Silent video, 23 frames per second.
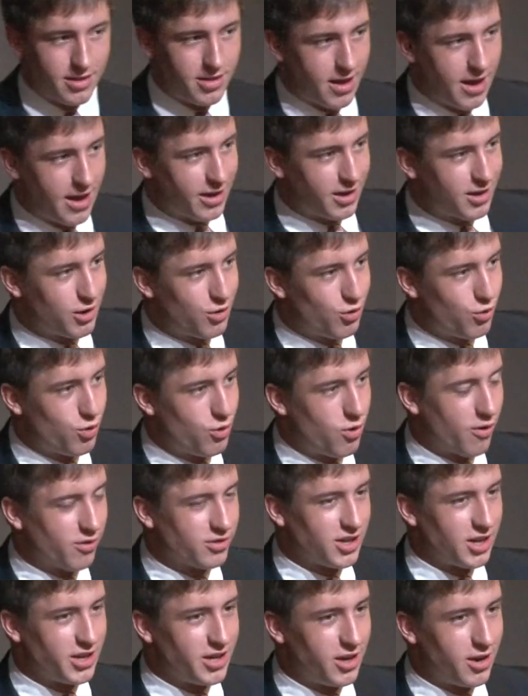to thank
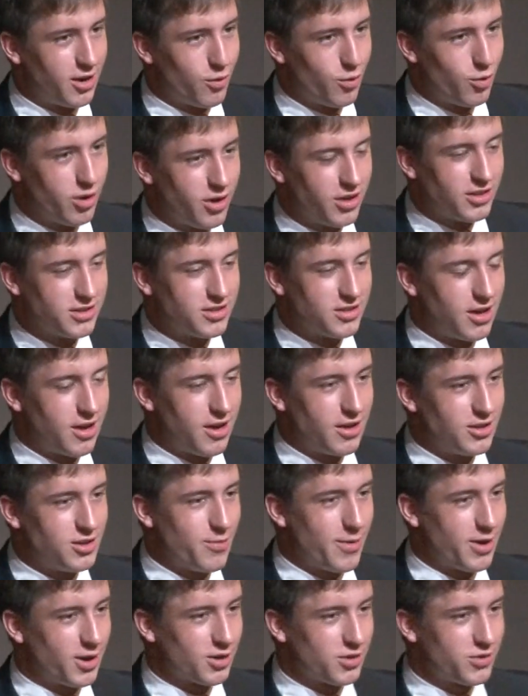whoever's idea it was
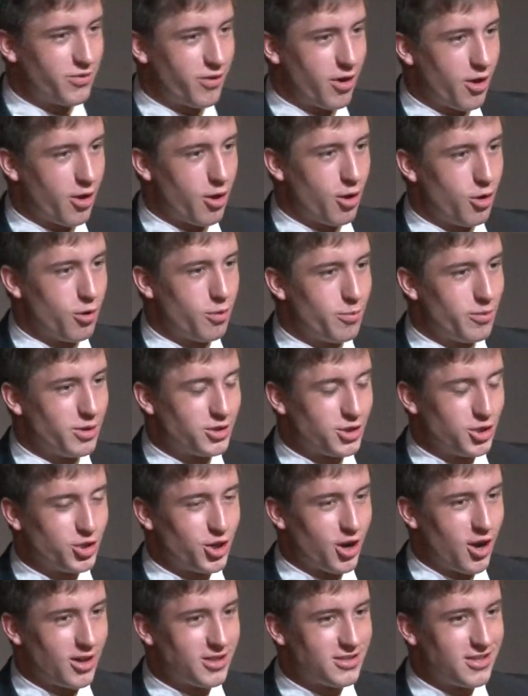to make us follow Mr.
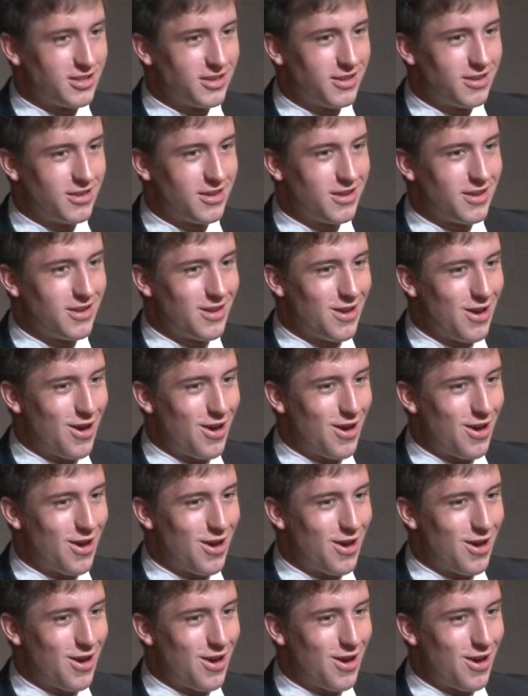Johnson.